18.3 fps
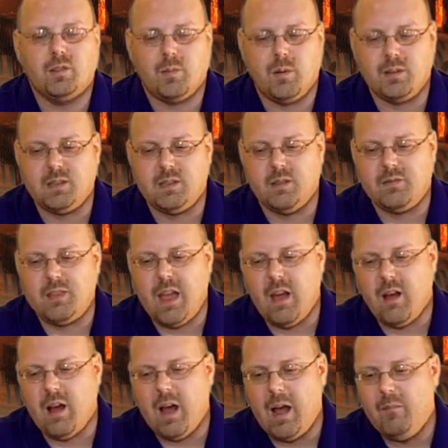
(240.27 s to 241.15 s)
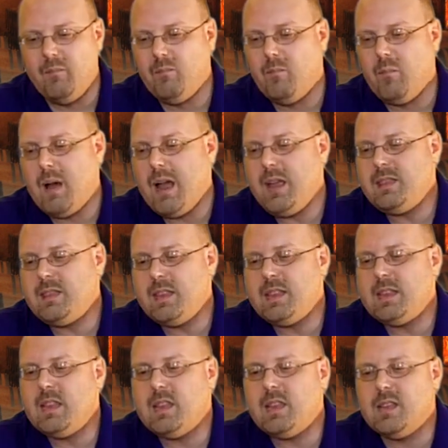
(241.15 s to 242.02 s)
express itself. Now, my
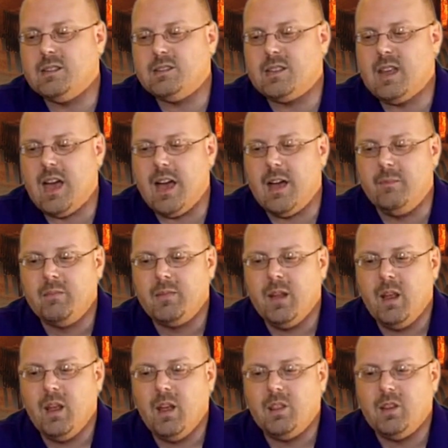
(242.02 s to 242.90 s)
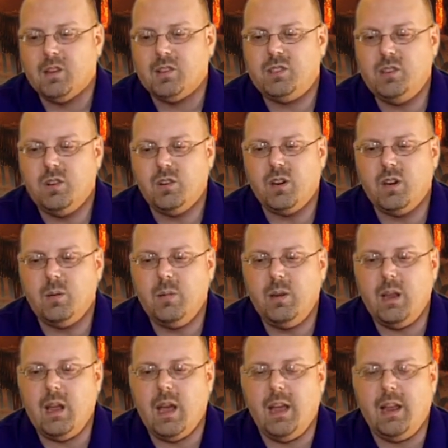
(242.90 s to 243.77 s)
thinking is that there's still going to
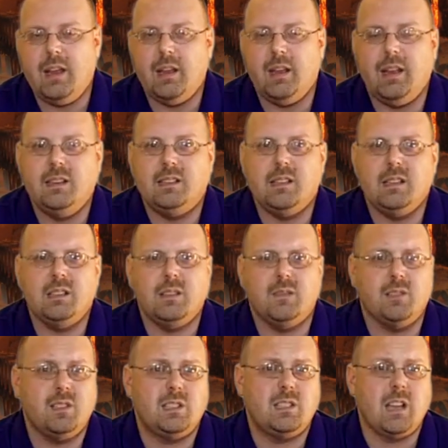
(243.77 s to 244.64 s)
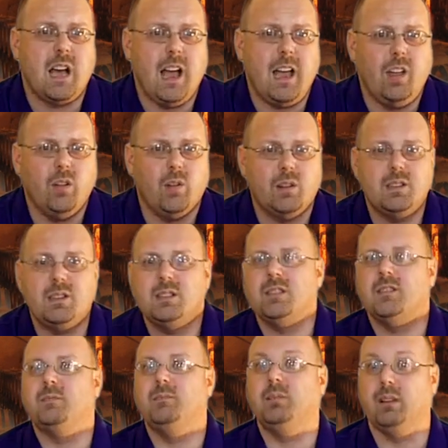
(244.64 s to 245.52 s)
be a, a sense of style or a
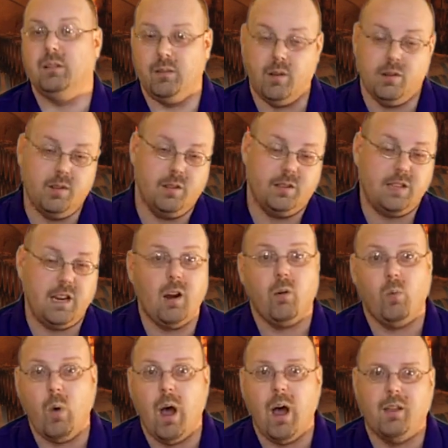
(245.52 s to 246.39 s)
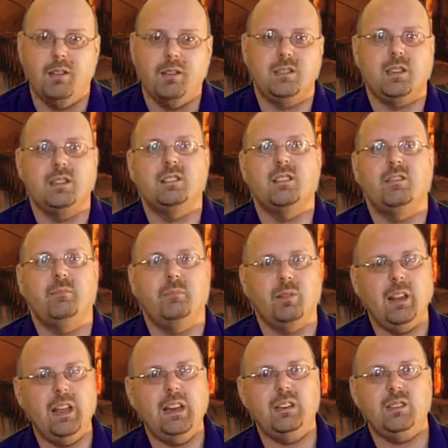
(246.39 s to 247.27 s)
sense of, you know, the terroir, the sense of
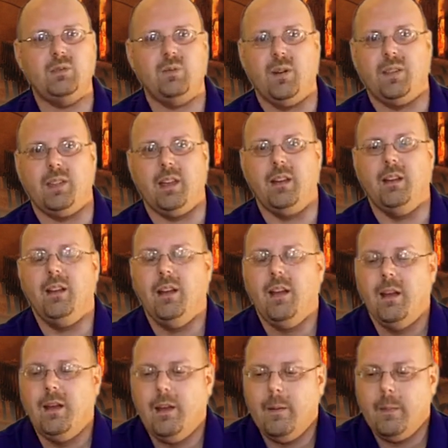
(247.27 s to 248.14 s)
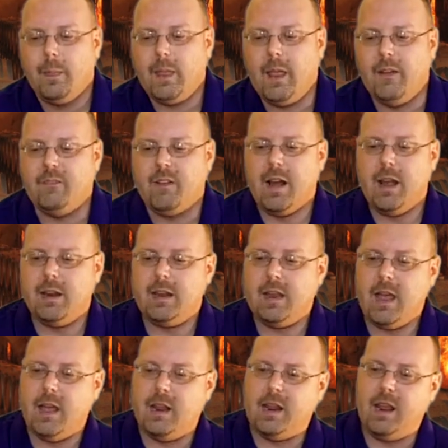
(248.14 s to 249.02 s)
place with it. If I
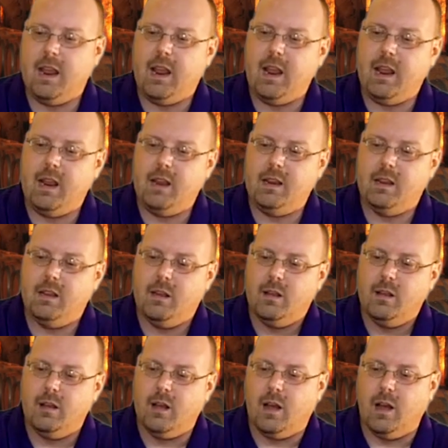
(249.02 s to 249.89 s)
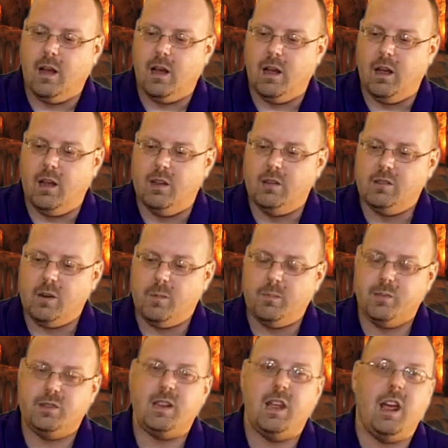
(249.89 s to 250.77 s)
get a uh,
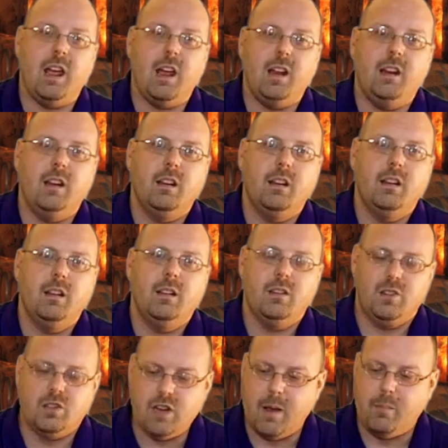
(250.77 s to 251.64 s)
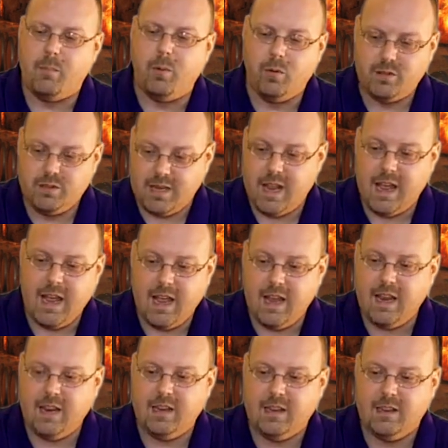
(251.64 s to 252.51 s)
Chapoutier
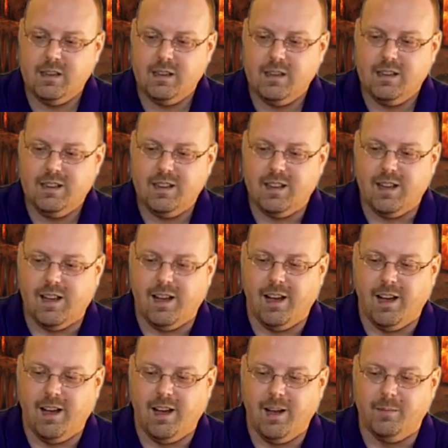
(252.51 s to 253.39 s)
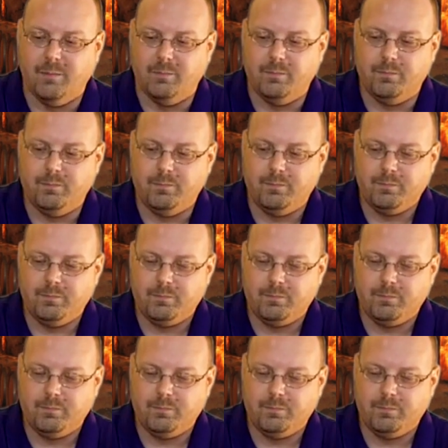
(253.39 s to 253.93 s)
Chapoutier um,